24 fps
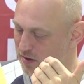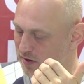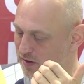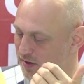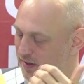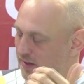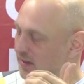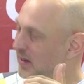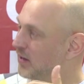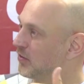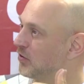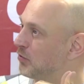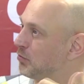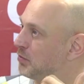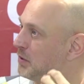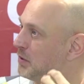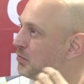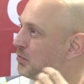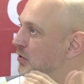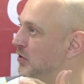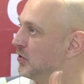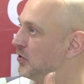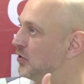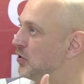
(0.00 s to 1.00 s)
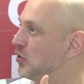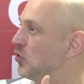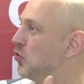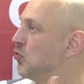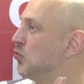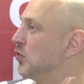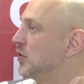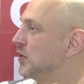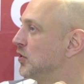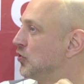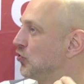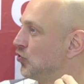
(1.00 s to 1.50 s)
other people know
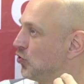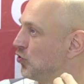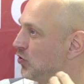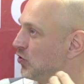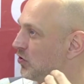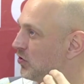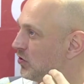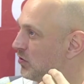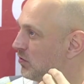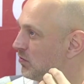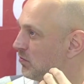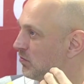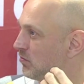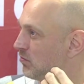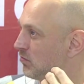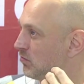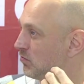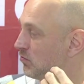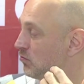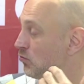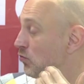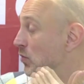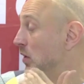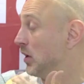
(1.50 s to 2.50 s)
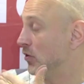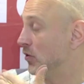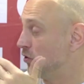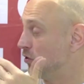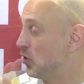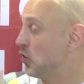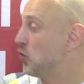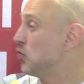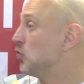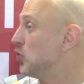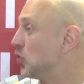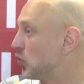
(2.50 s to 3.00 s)
what they should know
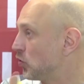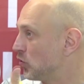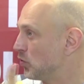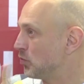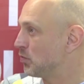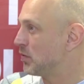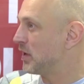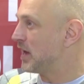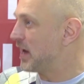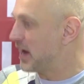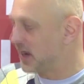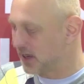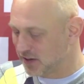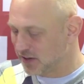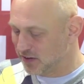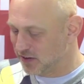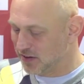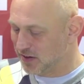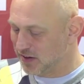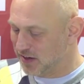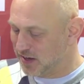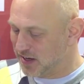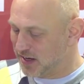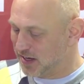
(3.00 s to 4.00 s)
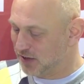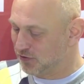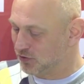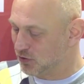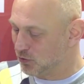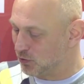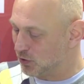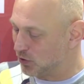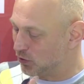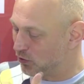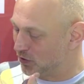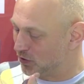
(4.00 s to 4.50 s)
or apply in their life, or
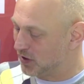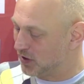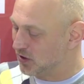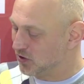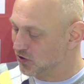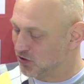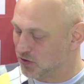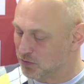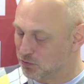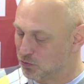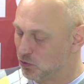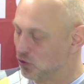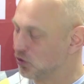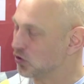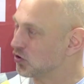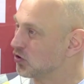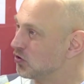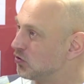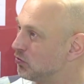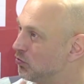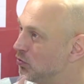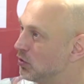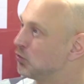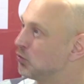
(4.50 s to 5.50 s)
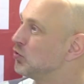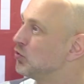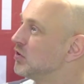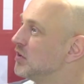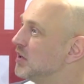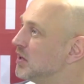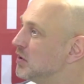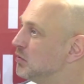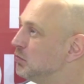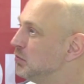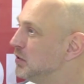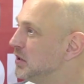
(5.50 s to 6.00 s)
what you think is important, what would
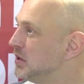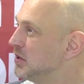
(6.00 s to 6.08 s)
that be?